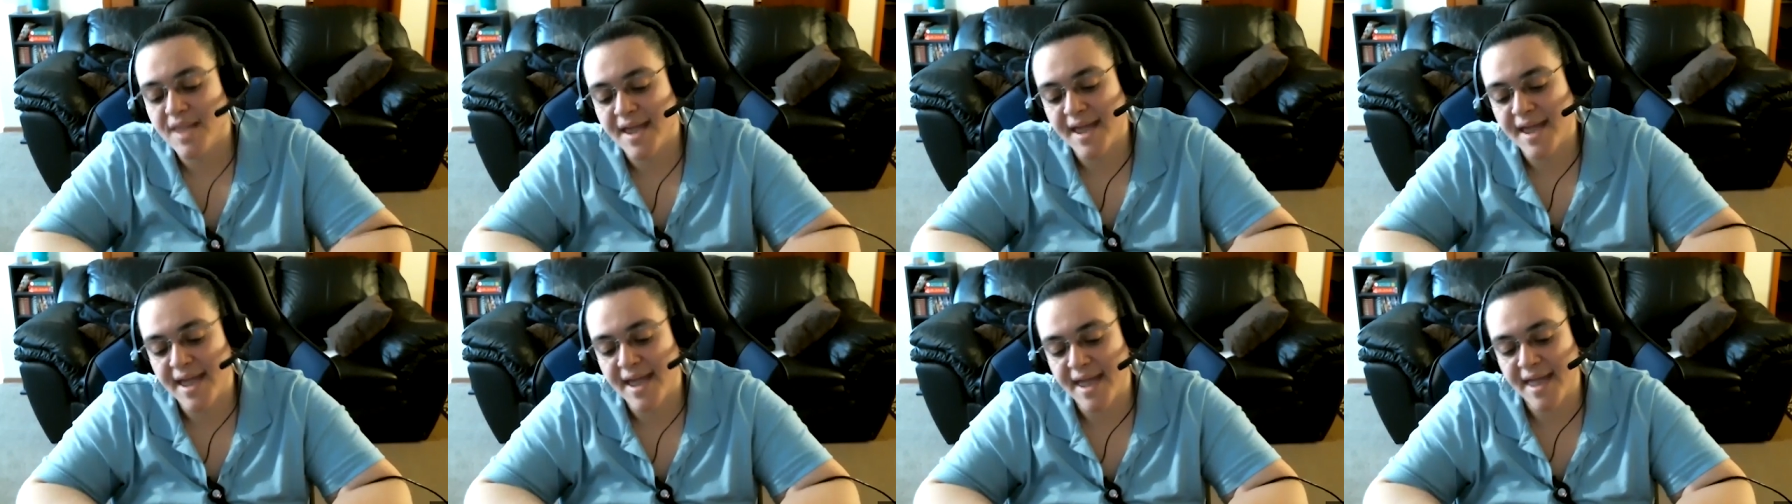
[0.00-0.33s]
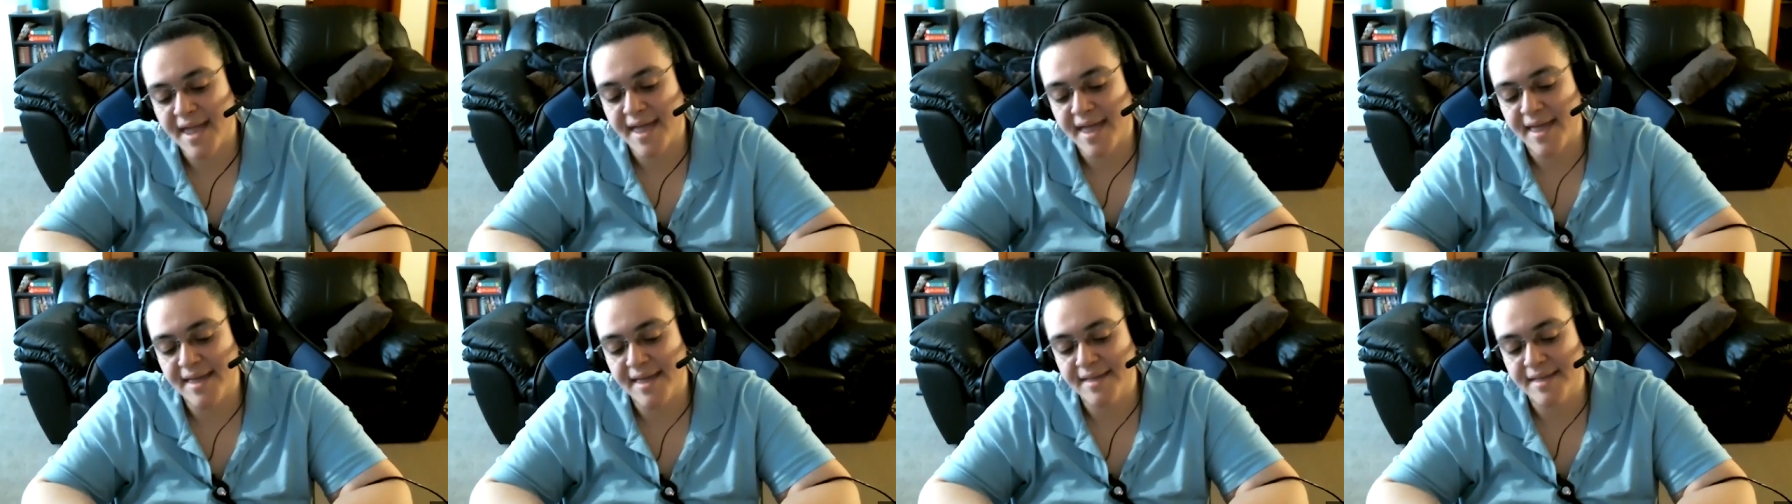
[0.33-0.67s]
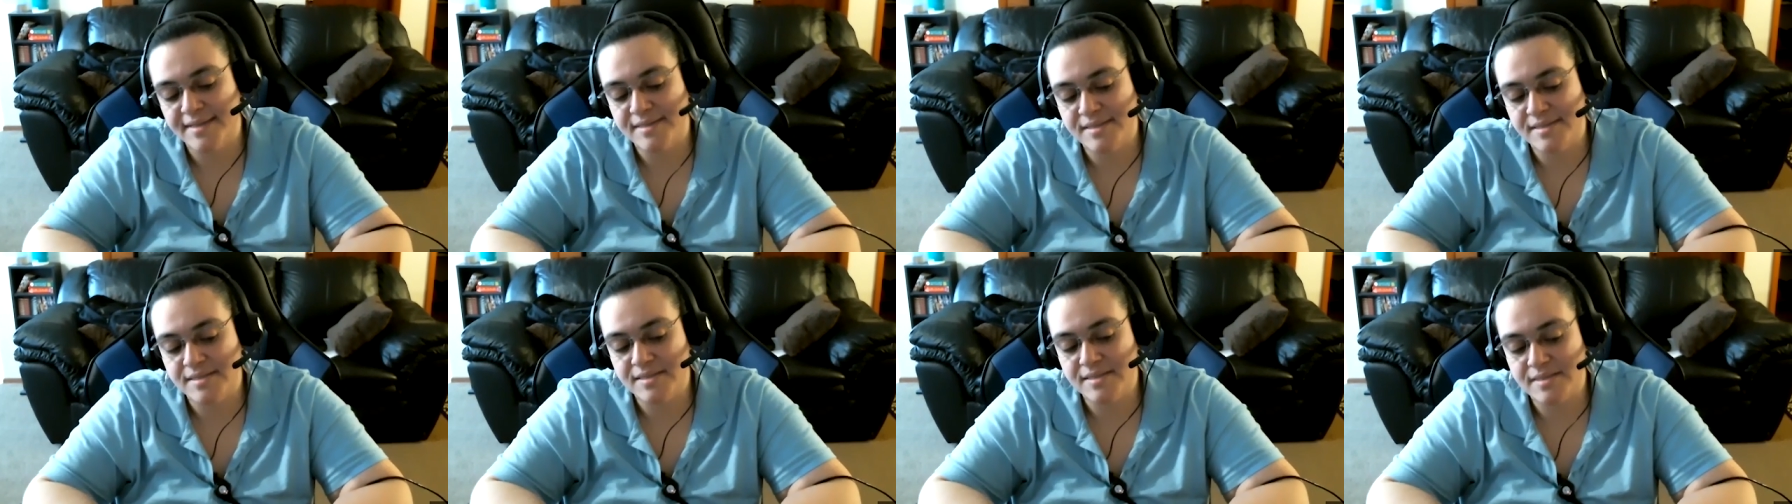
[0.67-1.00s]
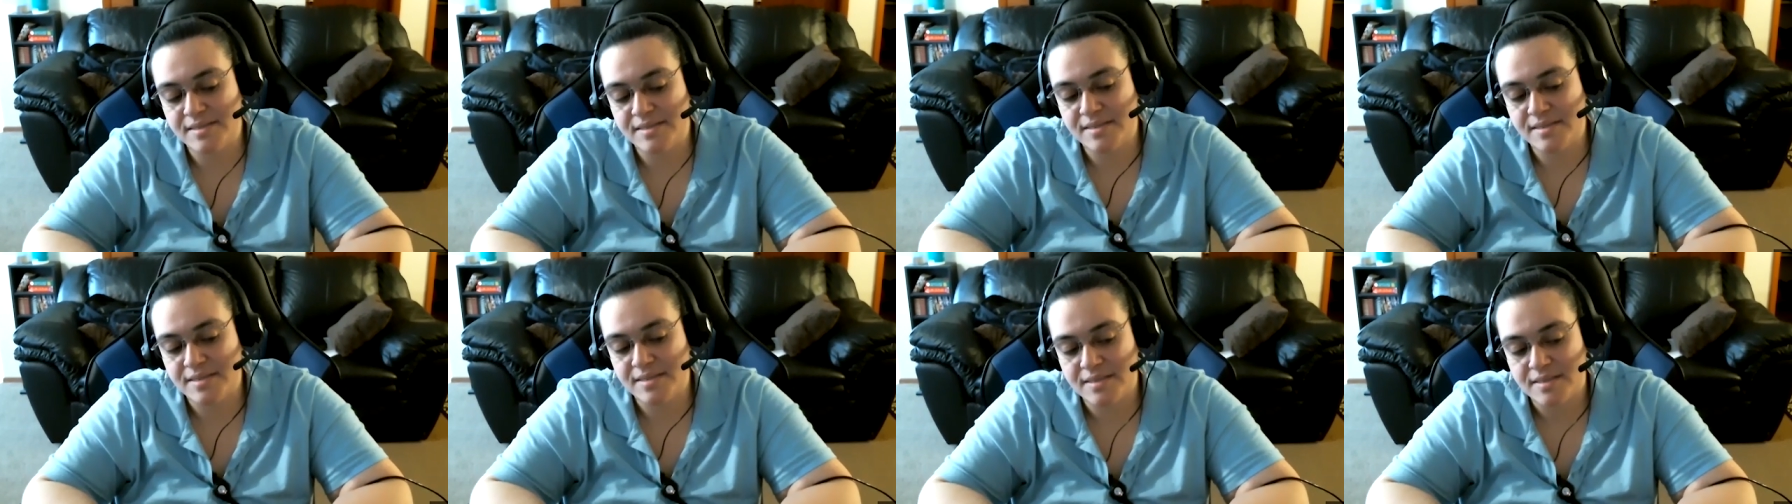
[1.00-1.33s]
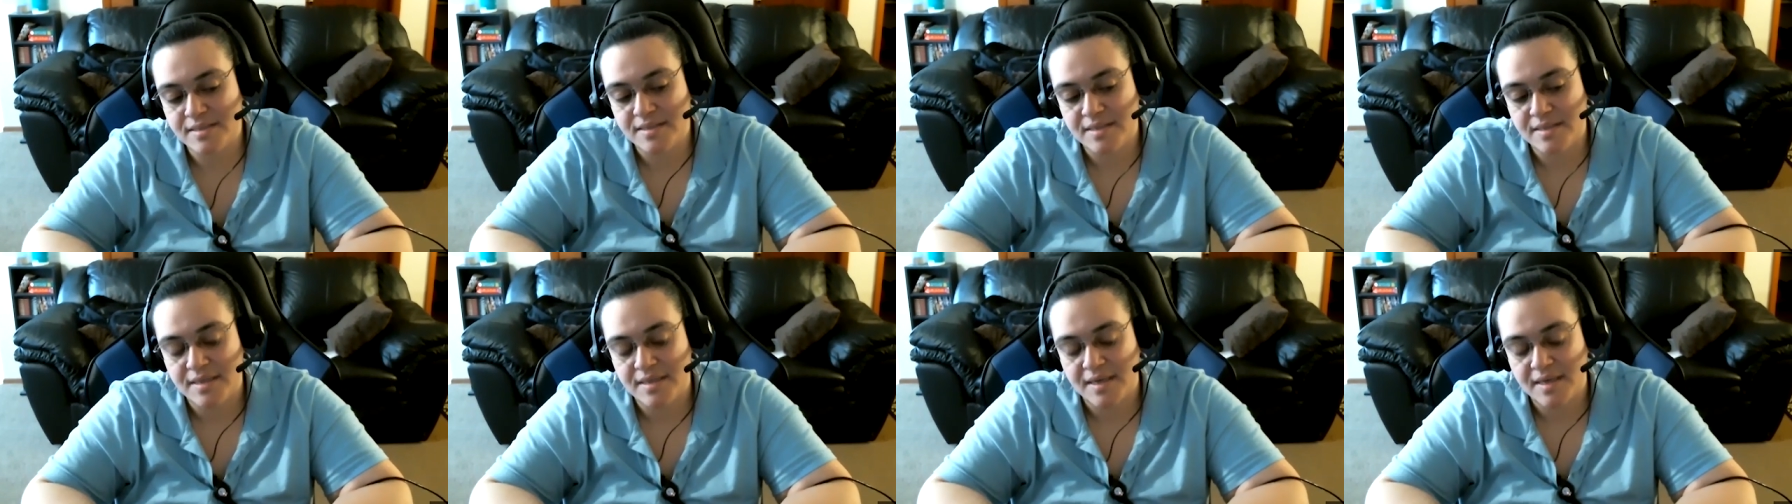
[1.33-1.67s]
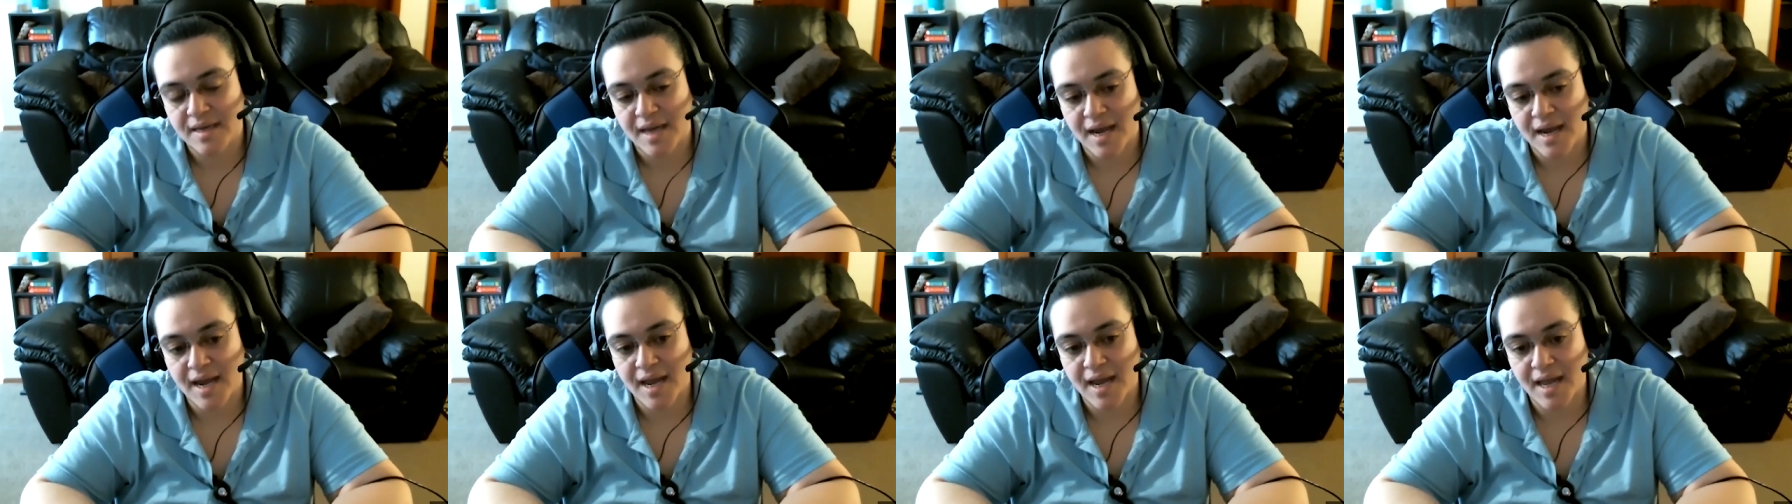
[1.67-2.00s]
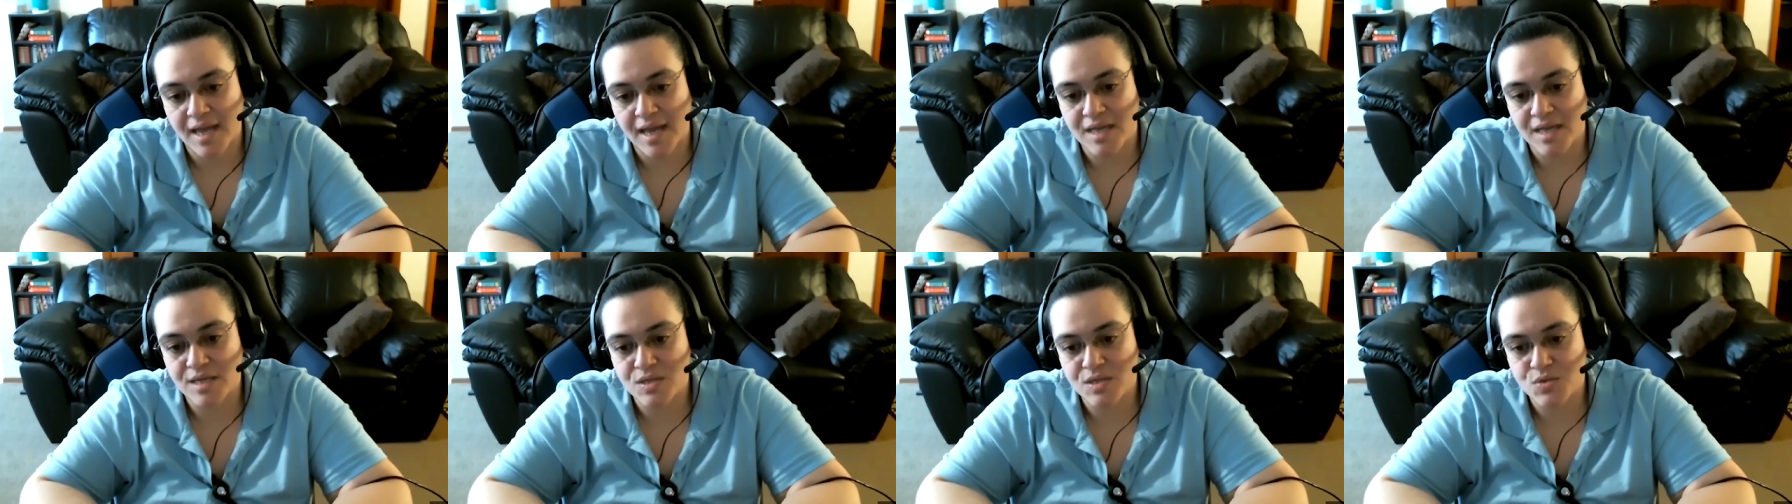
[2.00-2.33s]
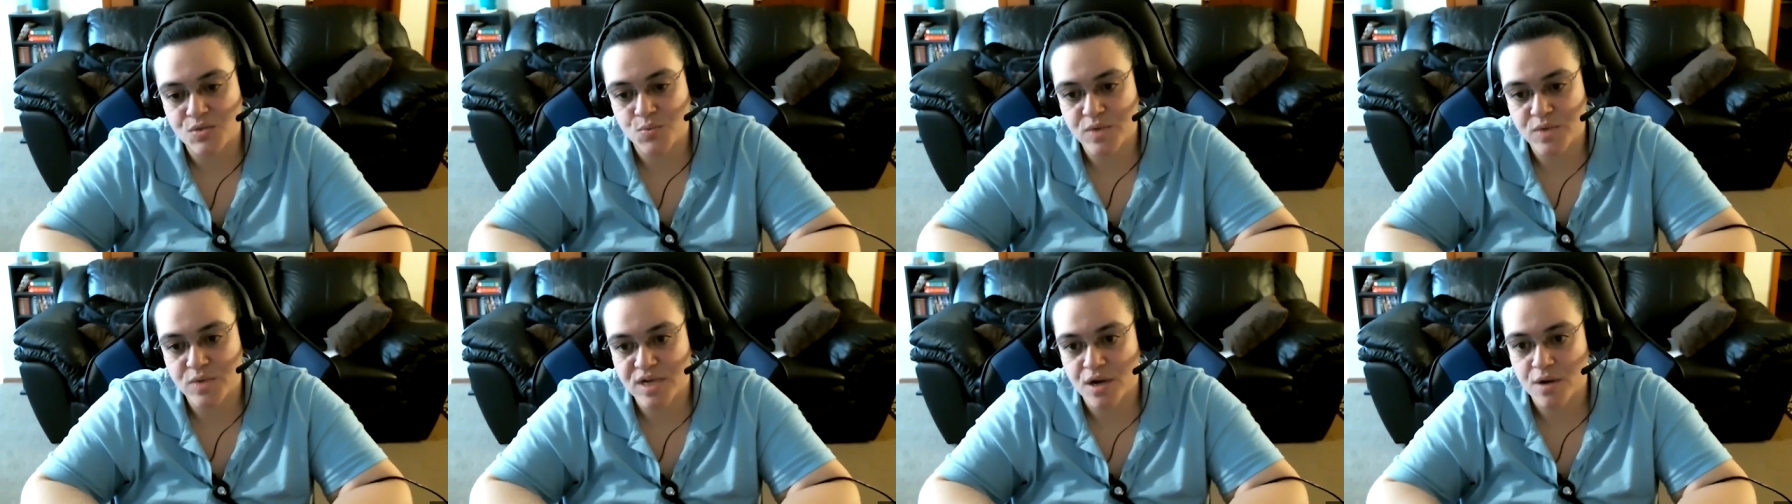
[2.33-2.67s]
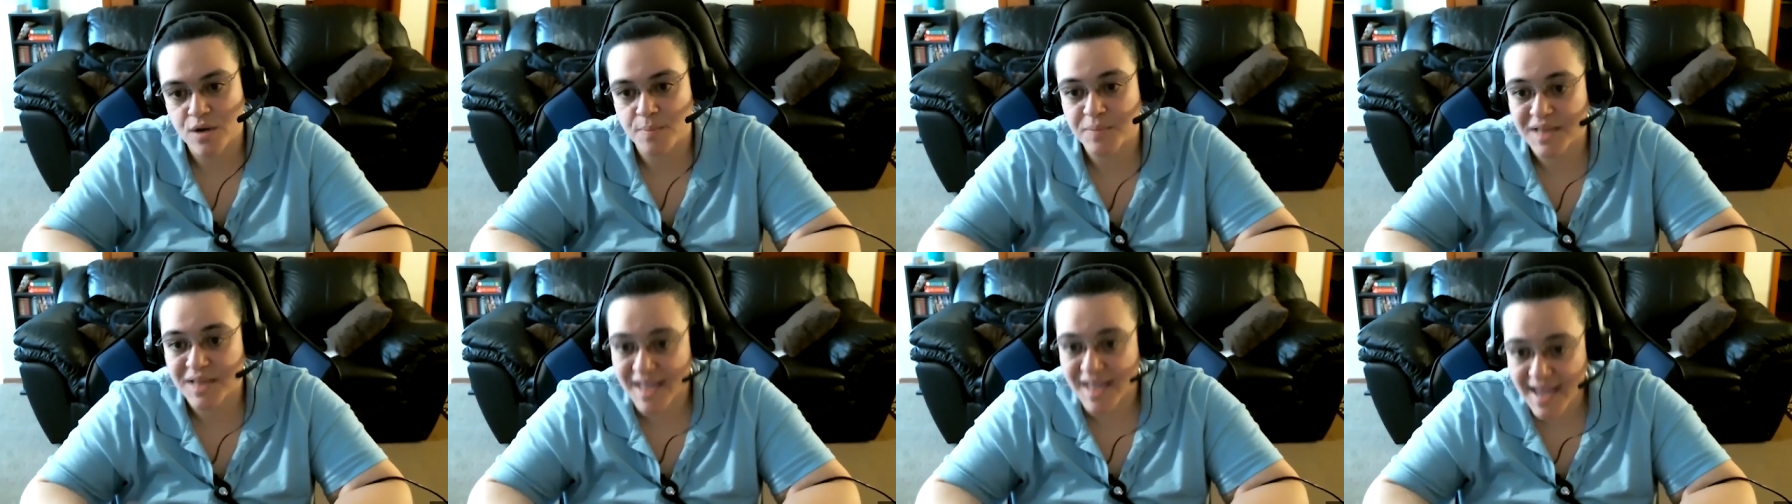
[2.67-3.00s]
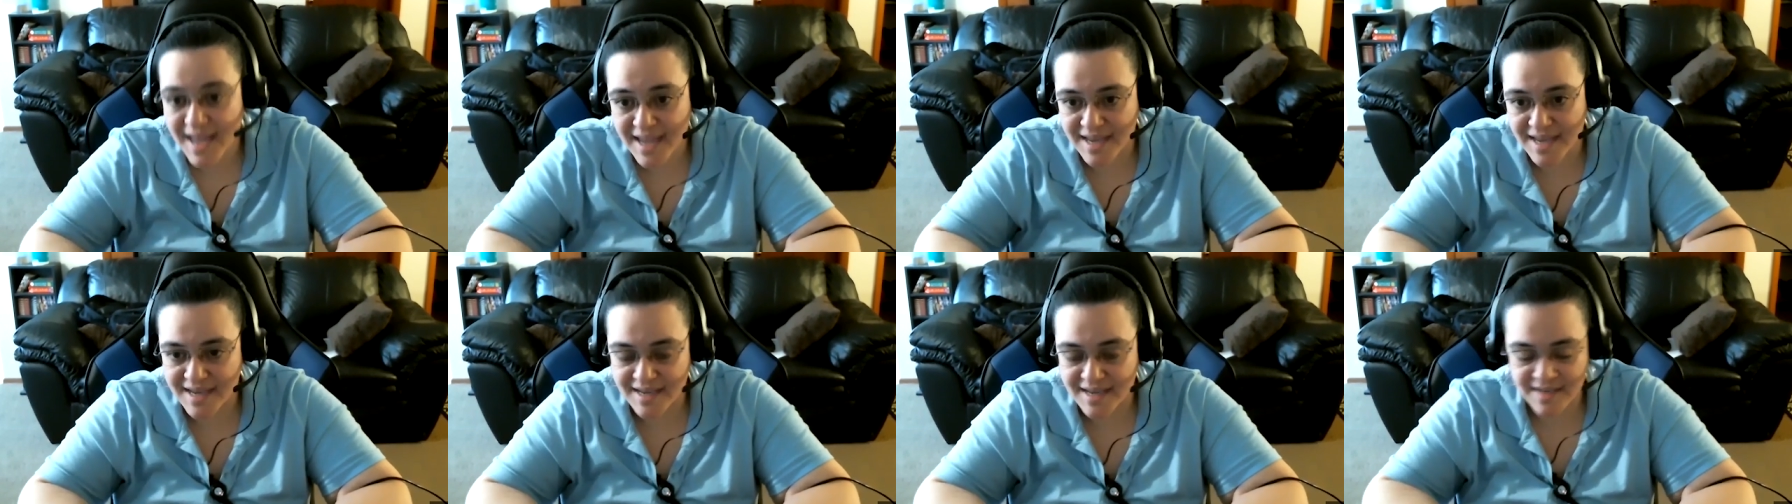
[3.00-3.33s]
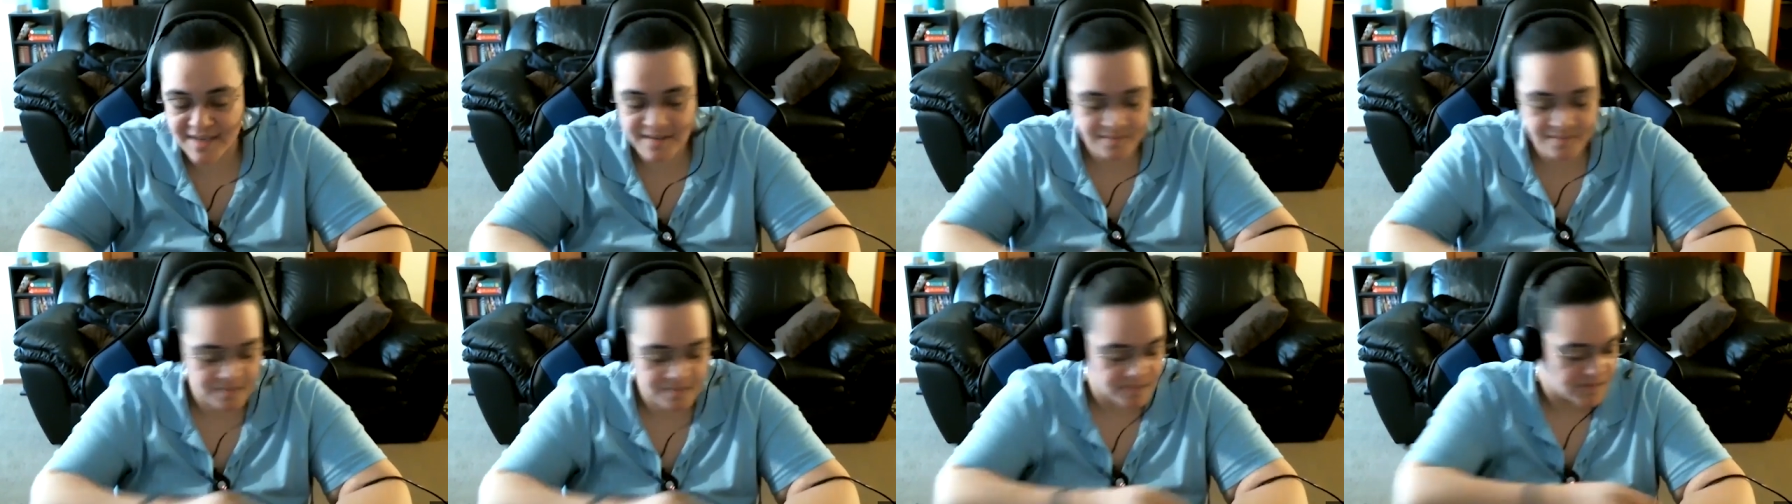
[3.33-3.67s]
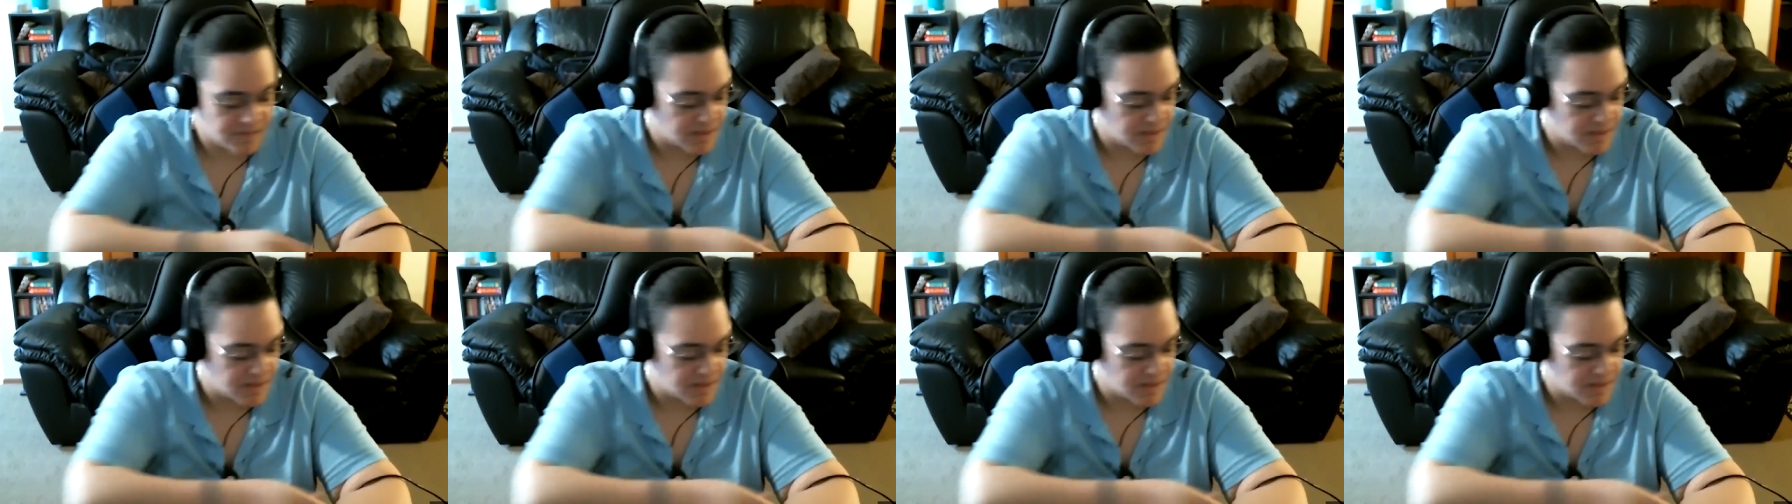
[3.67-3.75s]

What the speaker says: and as we are playing,